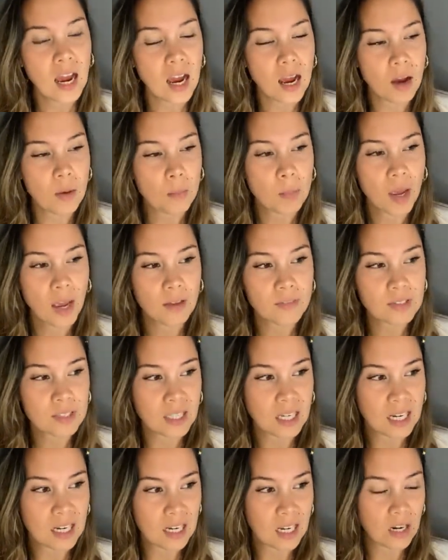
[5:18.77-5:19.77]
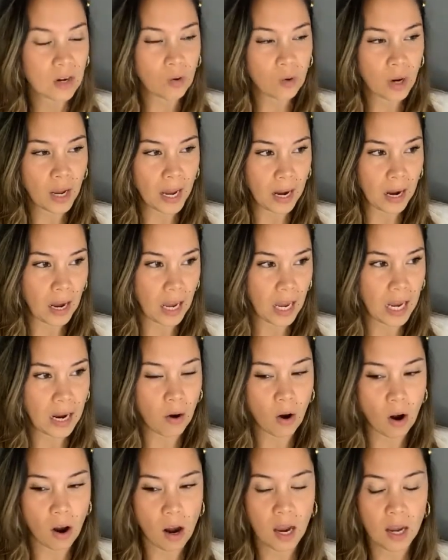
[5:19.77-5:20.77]
have seen it, or
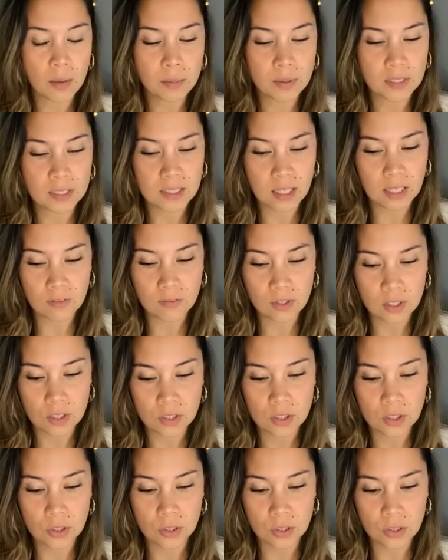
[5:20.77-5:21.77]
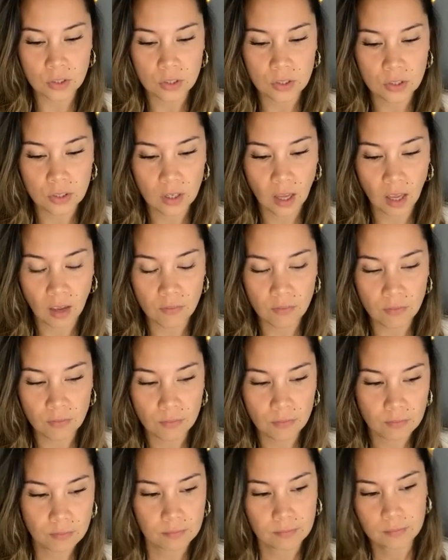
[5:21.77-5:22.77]
how I perceive it to
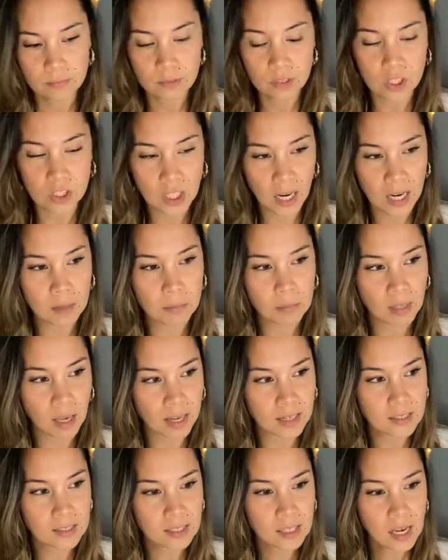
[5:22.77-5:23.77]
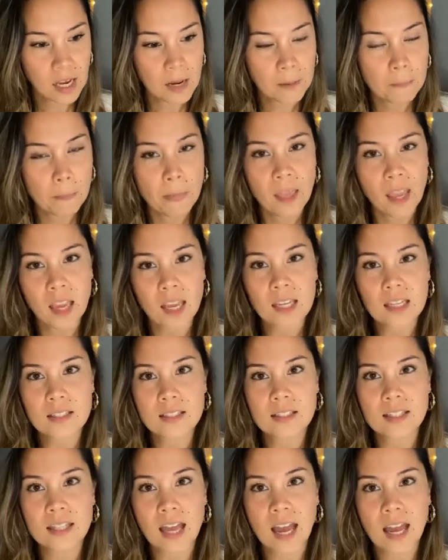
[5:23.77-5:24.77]
take place,
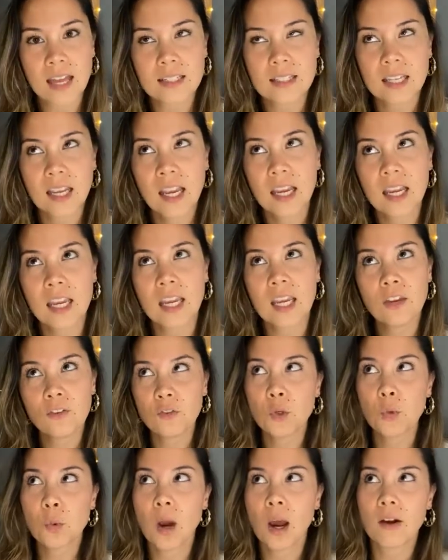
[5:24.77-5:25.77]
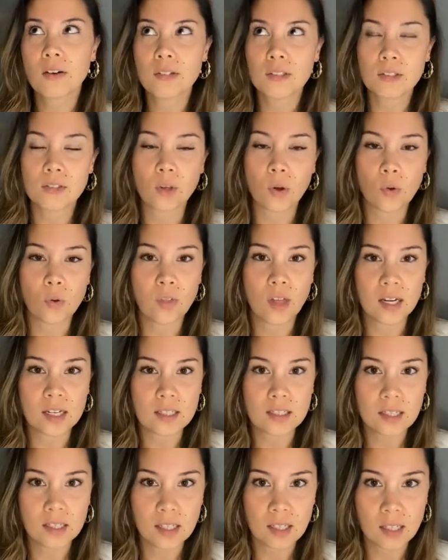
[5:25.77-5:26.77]
is that if you are a soul that
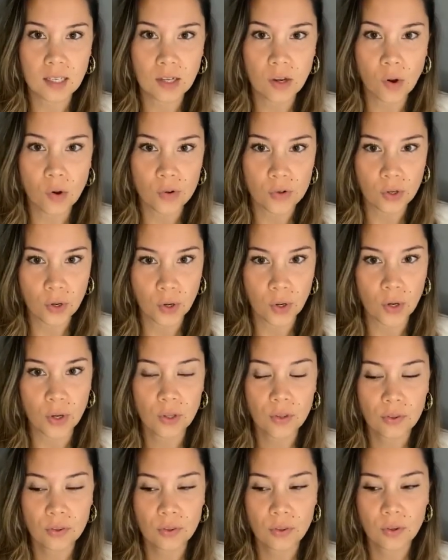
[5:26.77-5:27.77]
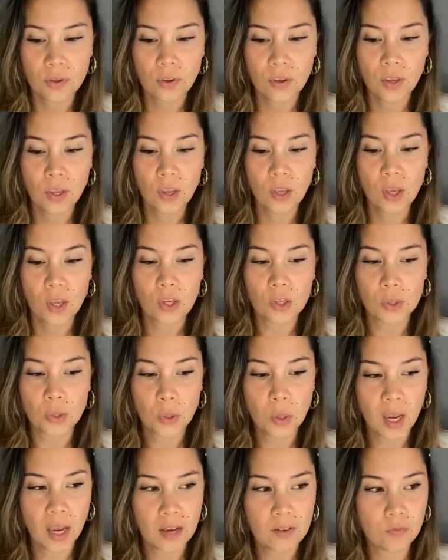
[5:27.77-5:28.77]
is here on earth,
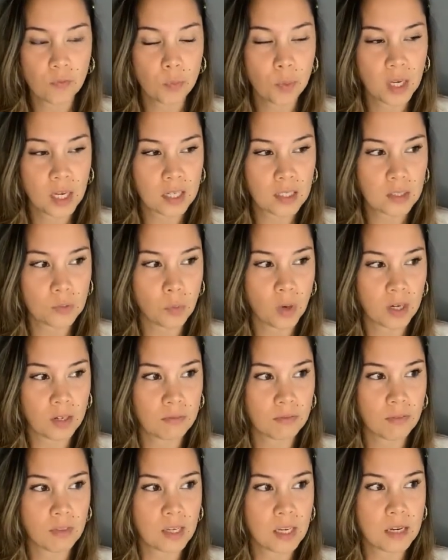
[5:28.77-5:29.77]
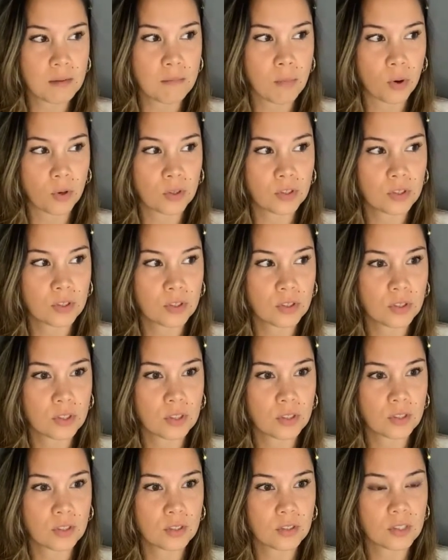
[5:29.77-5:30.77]
you have picked one of the
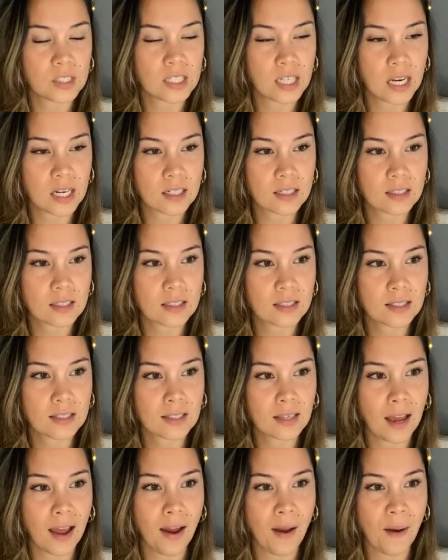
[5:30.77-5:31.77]
most dense